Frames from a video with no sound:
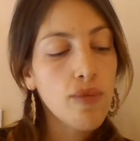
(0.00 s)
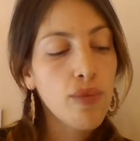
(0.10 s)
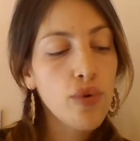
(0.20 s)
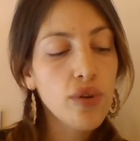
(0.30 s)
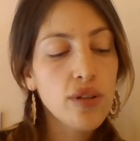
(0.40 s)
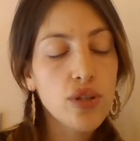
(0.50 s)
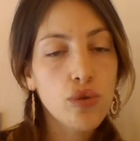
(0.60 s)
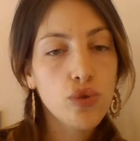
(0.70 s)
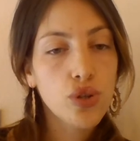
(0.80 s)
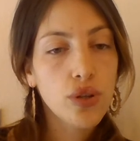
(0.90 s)
Pour the
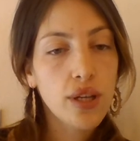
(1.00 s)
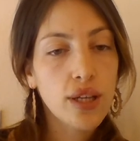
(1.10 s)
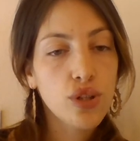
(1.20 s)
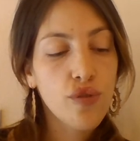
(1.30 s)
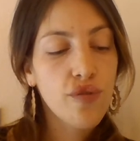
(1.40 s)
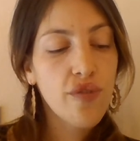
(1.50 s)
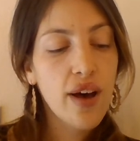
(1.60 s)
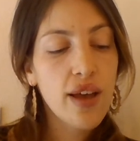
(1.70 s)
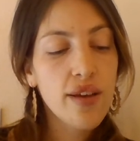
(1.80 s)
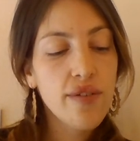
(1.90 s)
solution into
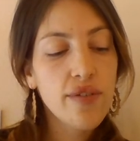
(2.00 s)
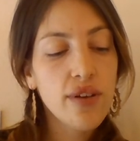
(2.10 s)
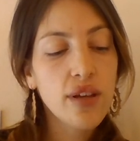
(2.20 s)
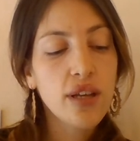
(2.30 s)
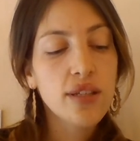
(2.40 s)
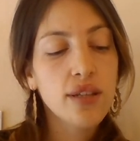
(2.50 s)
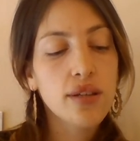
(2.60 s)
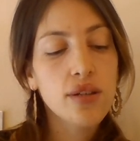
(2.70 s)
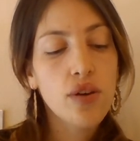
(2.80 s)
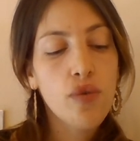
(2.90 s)
5
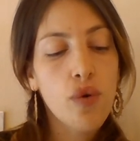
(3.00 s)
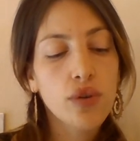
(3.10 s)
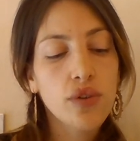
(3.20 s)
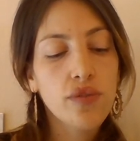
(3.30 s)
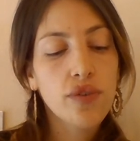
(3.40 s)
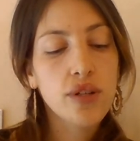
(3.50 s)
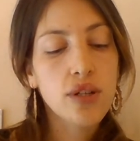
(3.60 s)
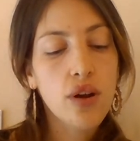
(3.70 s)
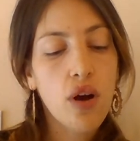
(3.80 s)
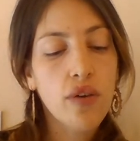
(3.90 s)
centiliters of water,
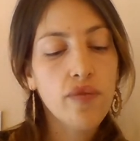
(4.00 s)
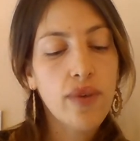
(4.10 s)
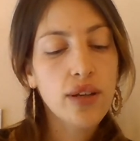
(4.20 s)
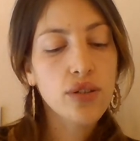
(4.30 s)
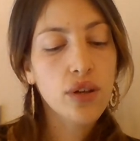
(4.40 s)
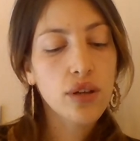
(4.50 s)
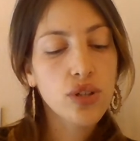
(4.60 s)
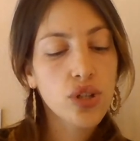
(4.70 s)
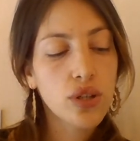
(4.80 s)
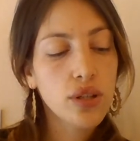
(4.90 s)
filter off by
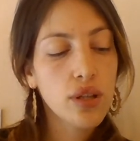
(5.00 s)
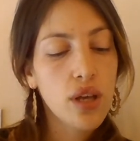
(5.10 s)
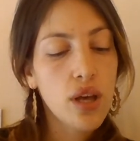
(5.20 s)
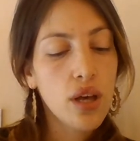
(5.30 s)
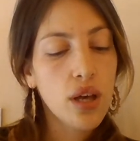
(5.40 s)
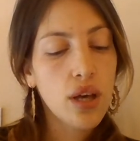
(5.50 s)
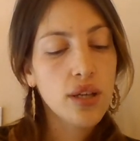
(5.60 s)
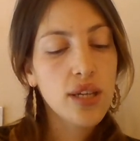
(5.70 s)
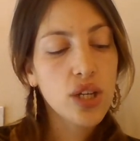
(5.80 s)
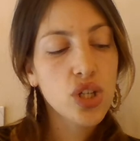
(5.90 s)
suction
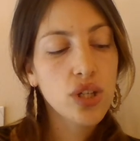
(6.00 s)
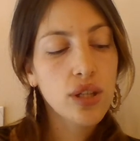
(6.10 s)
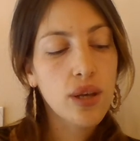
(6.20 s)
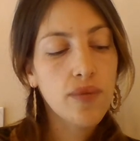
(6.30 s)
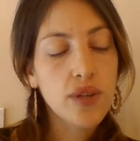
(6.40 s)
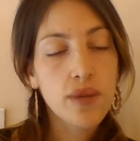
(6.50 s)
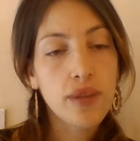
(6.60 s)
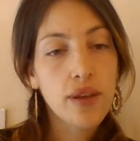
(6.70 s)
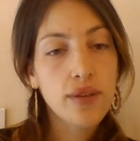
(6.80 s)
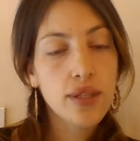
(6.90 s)
the
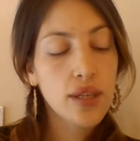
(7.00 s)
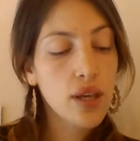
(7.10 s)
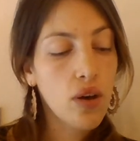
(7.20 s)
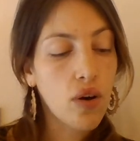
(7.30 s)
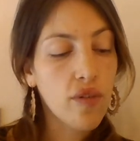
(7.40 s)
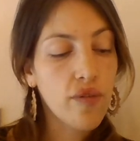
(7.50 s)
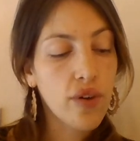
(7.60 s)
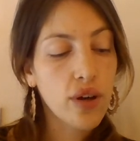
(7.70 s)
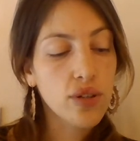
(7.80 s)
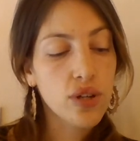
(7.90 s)
precipitate of
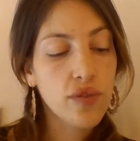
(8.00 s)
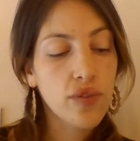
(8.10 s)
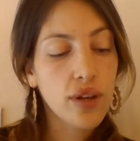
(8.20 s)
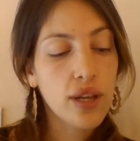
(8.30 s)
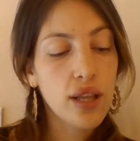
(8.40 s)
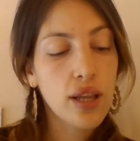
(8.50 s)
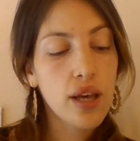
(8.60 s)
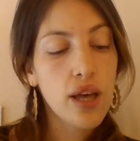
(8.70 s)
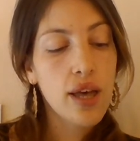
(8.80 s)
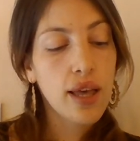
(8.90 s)

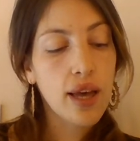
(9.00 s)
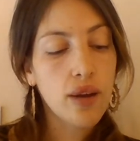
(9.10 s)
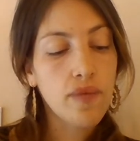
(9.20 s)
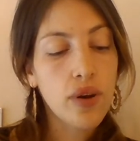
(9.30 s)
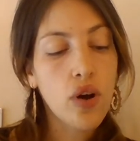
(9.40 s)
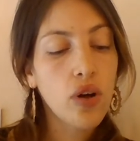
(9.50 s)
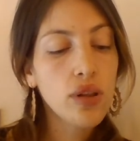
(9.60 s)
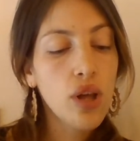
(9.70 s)
triphenylcarbinol,